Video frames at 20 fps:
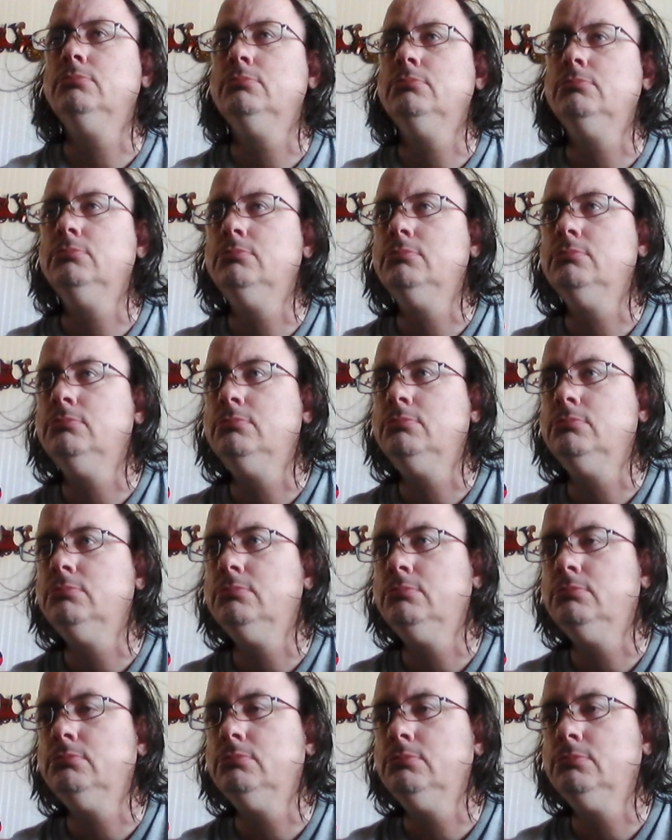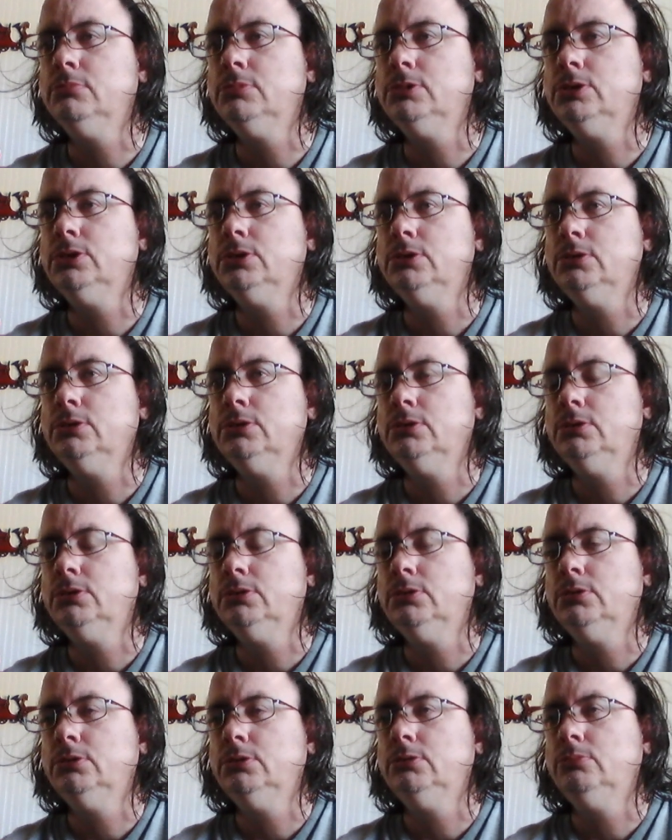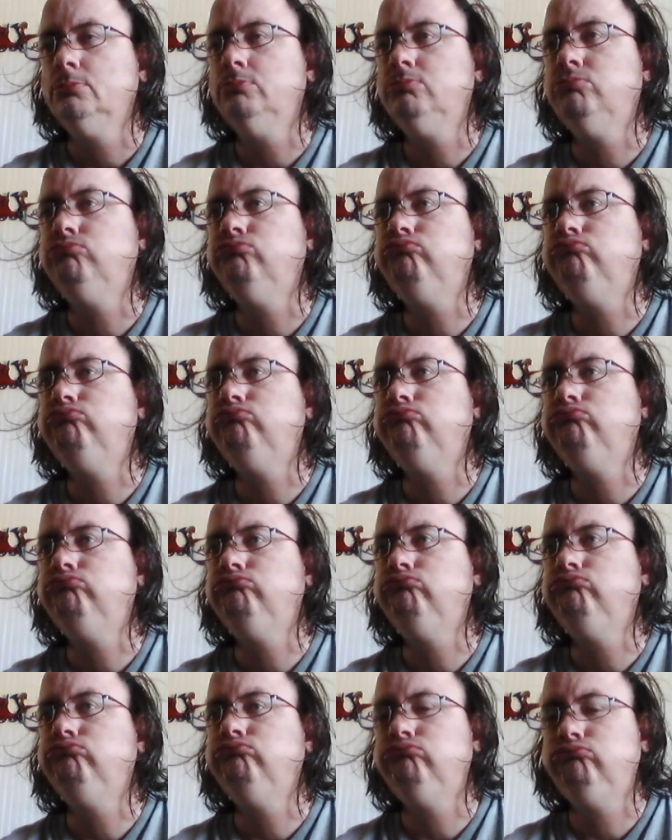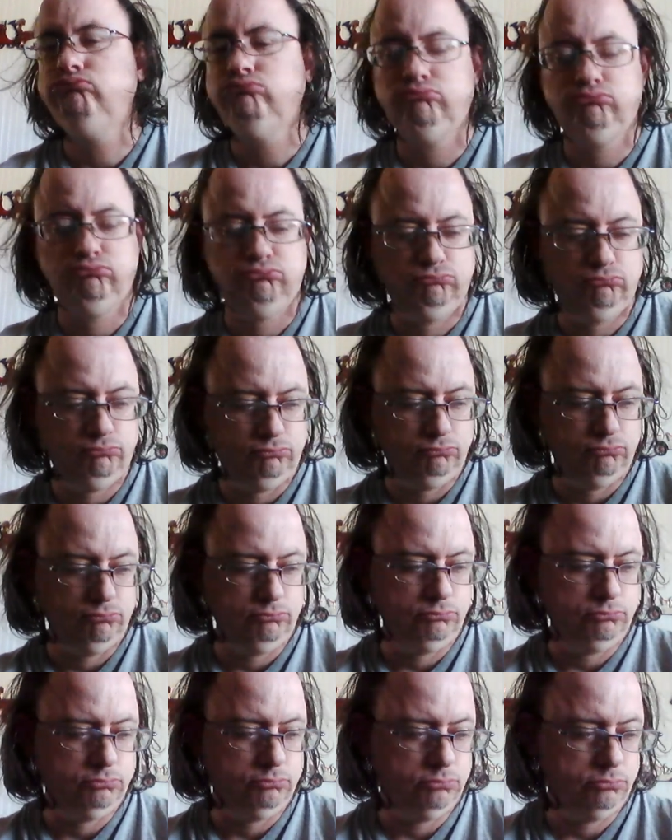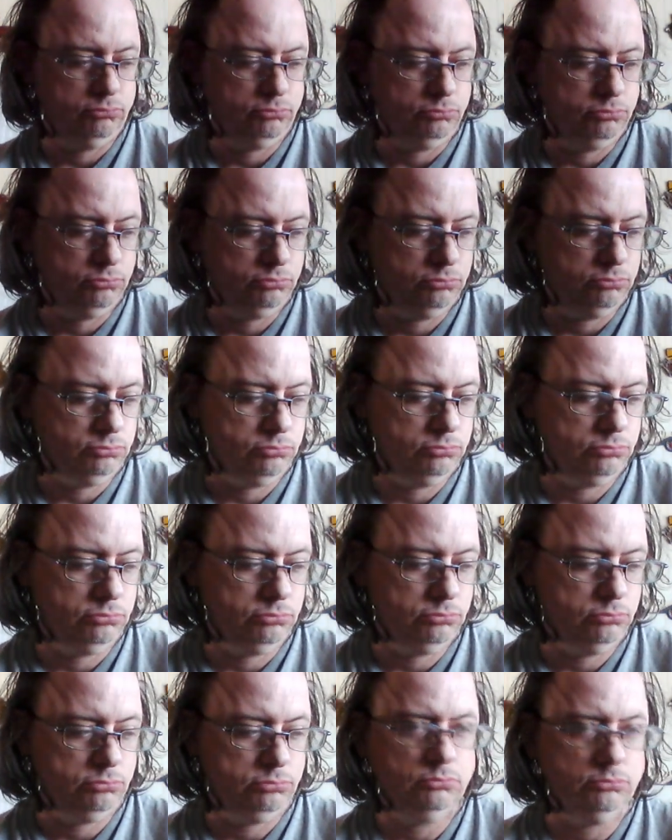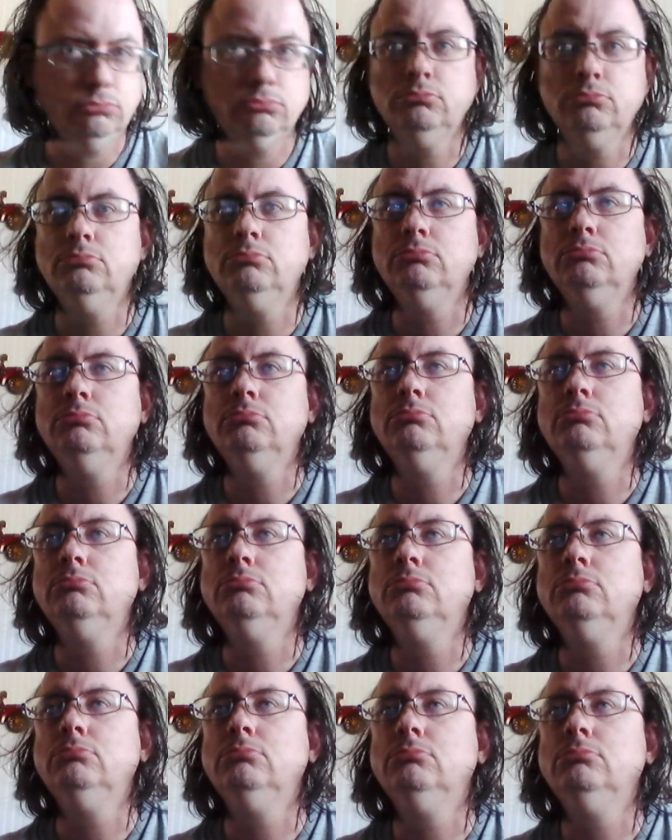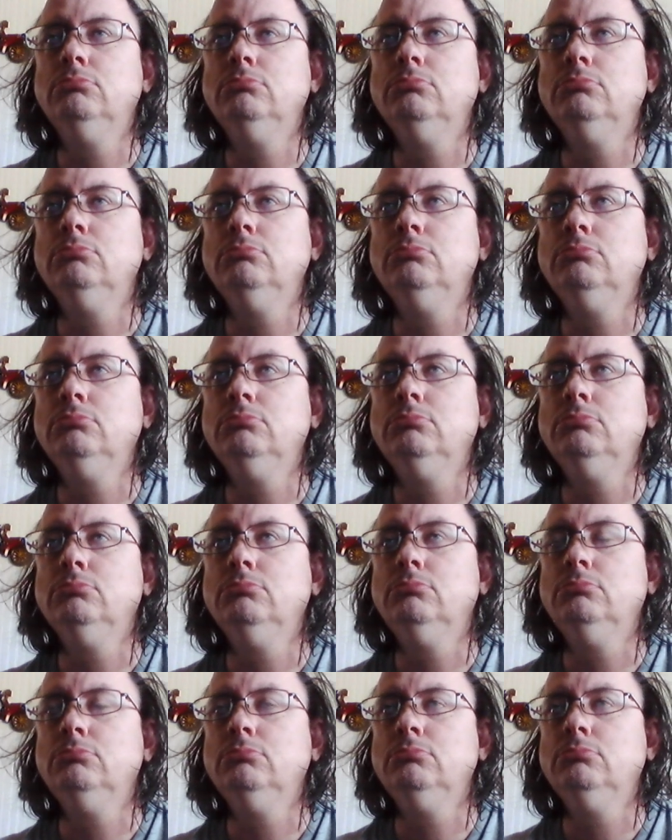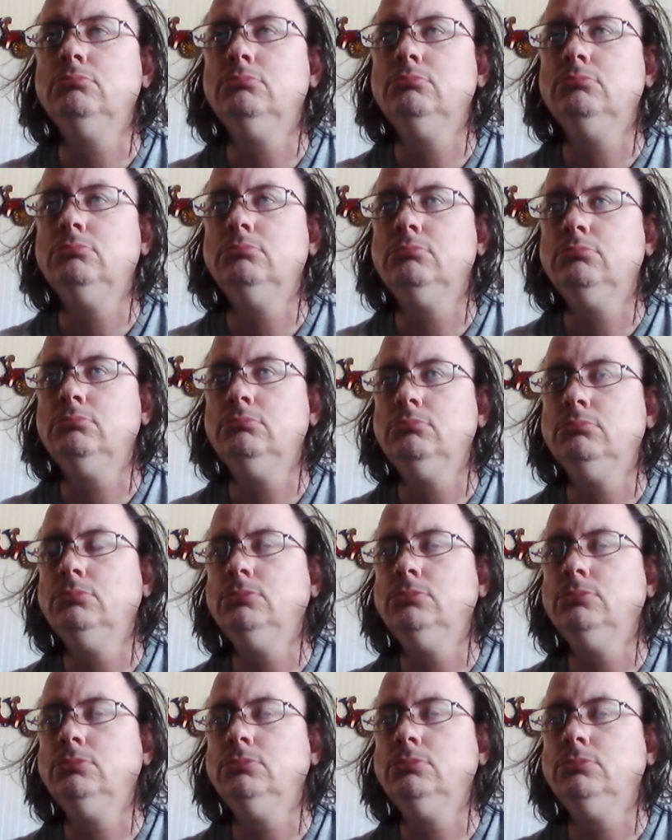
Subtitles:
No one is speaking in this clip.